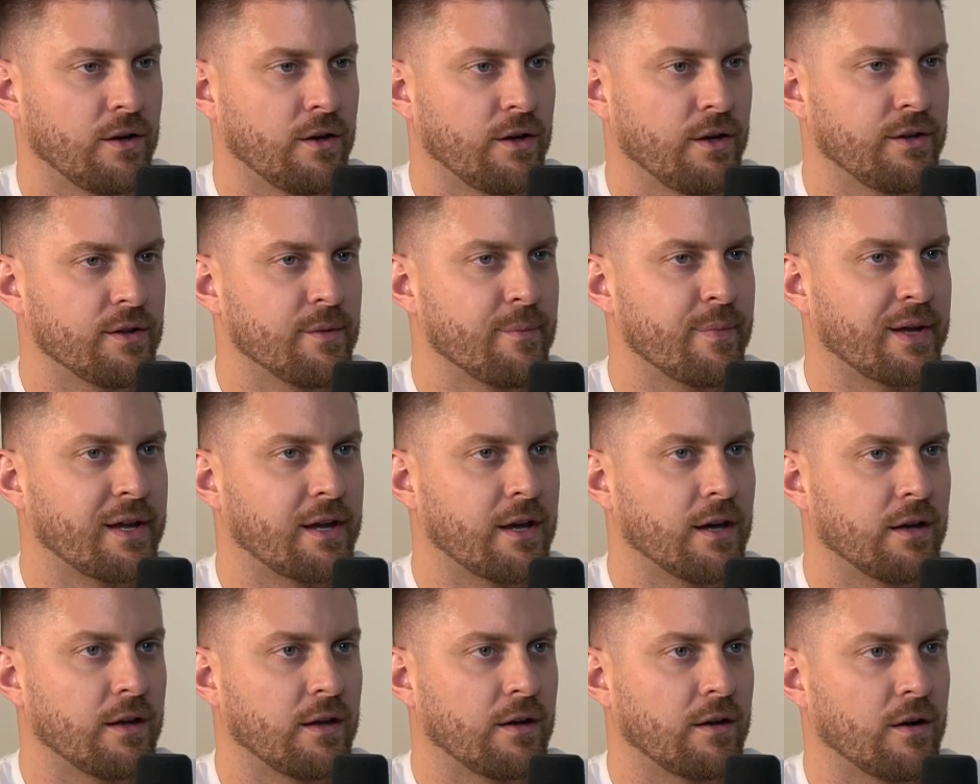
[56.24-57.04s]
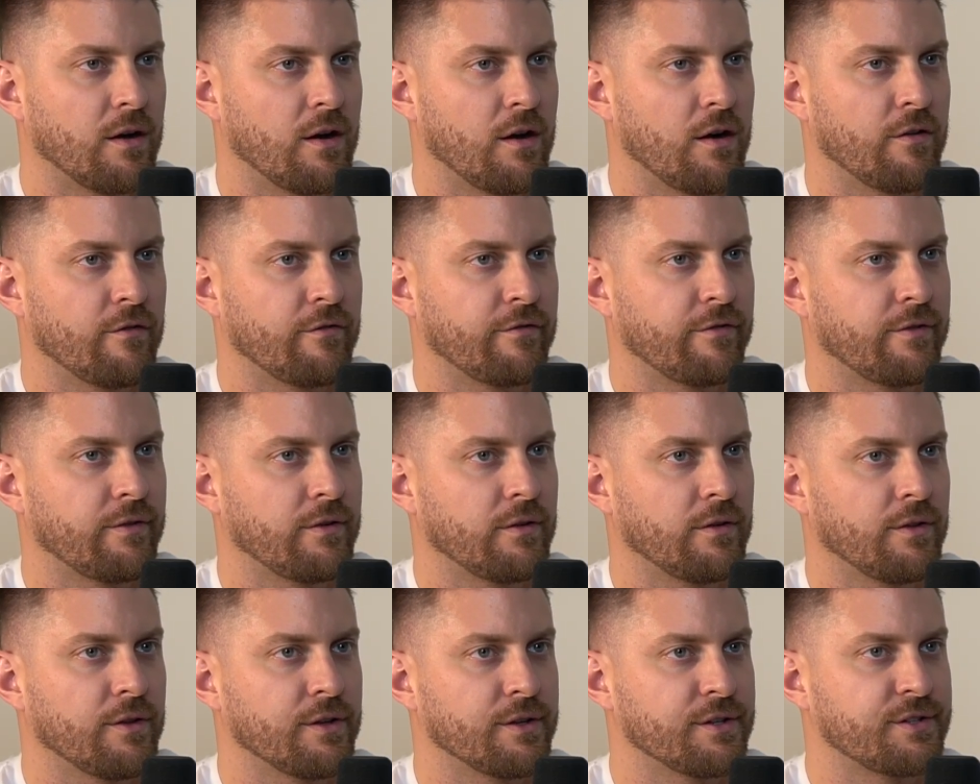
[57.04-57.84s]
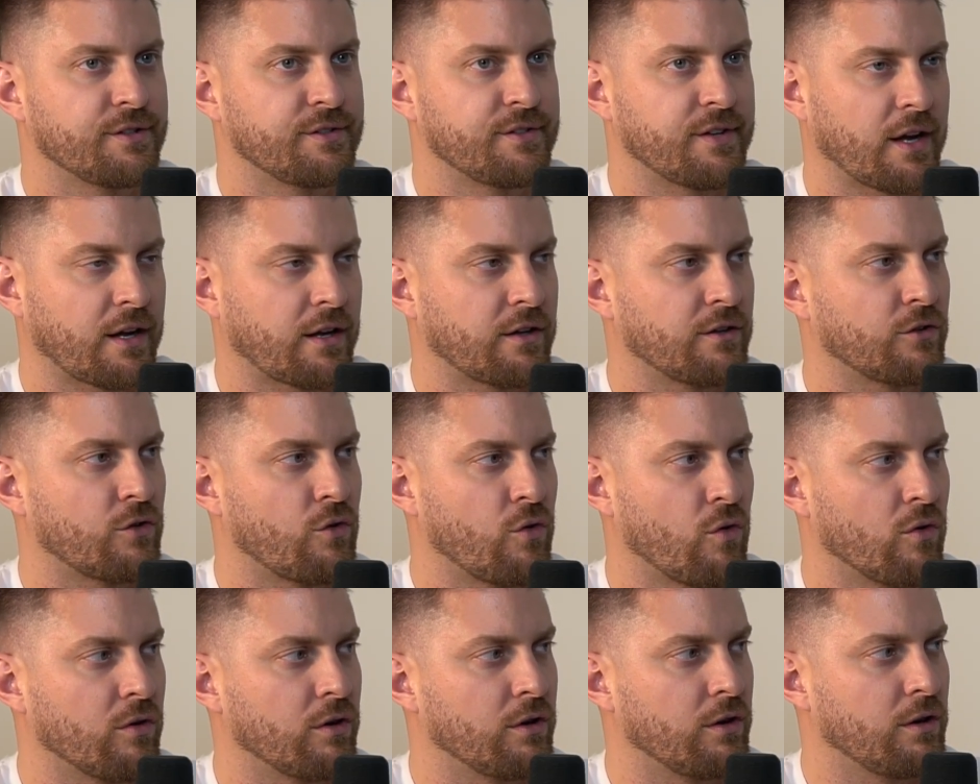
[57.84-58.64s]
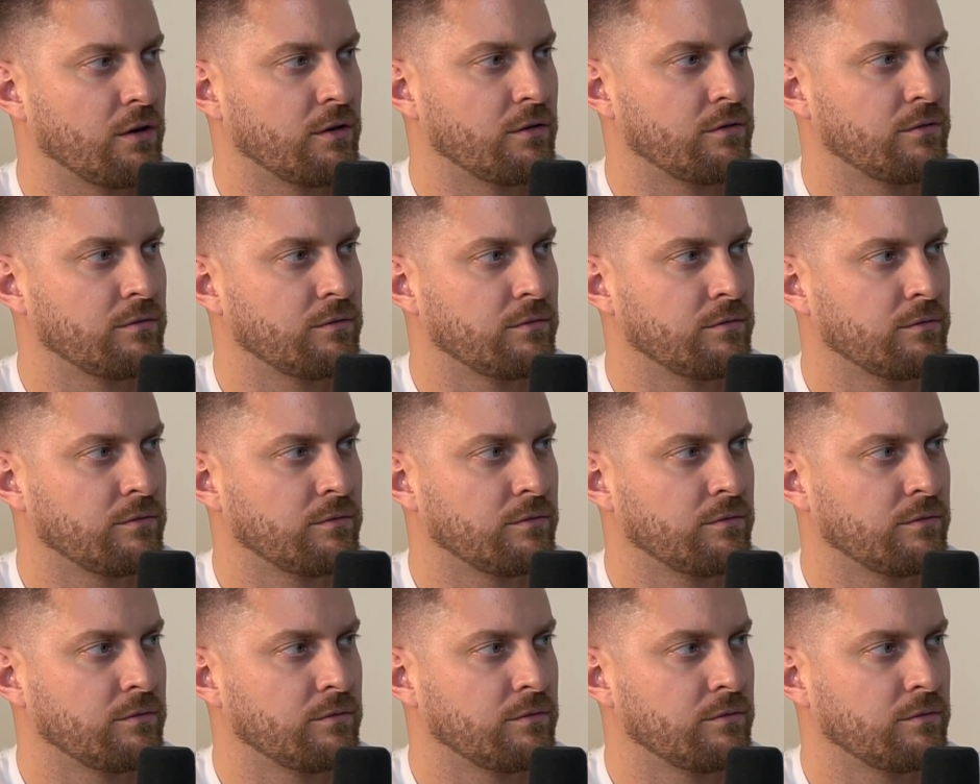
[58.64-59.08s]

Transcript: In the beginning of the second quarter,